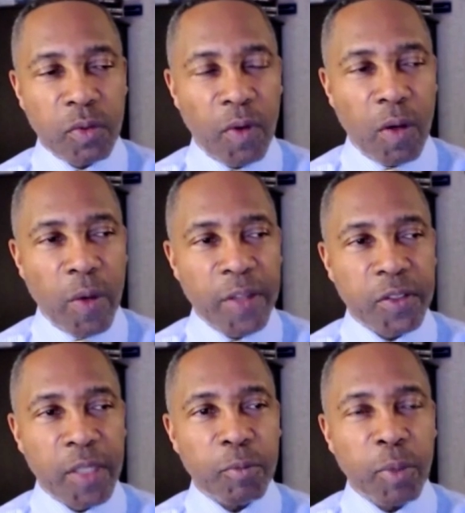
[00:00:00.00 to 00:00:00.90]
you've always
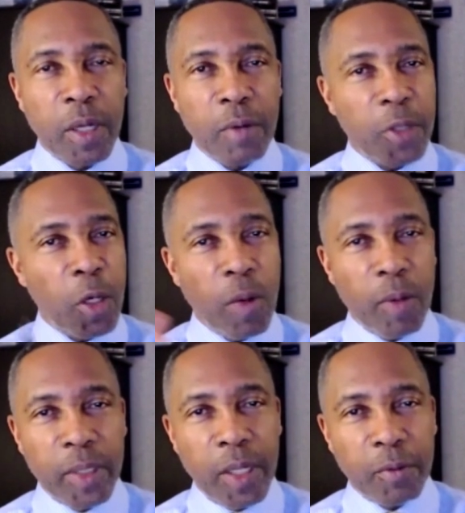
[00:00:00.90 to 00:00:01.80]
said we don't know what
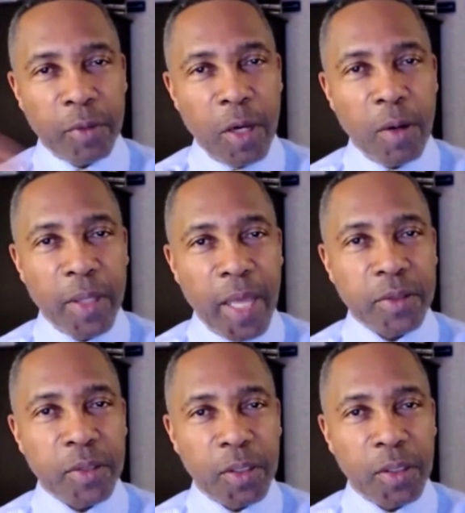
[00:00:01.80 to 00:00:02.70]
we don't know, and
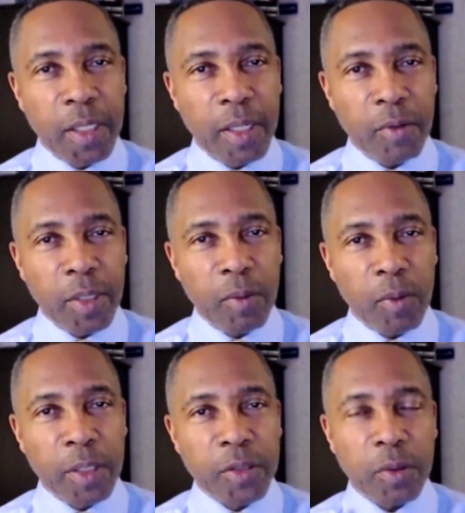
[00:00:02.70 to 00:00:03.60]
that's the thing that really
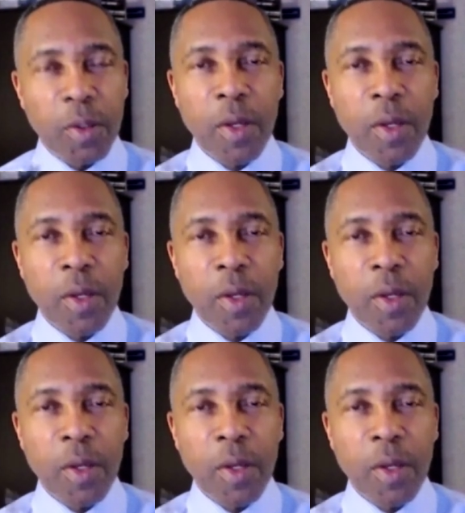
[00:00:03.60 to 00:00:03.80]
worries you.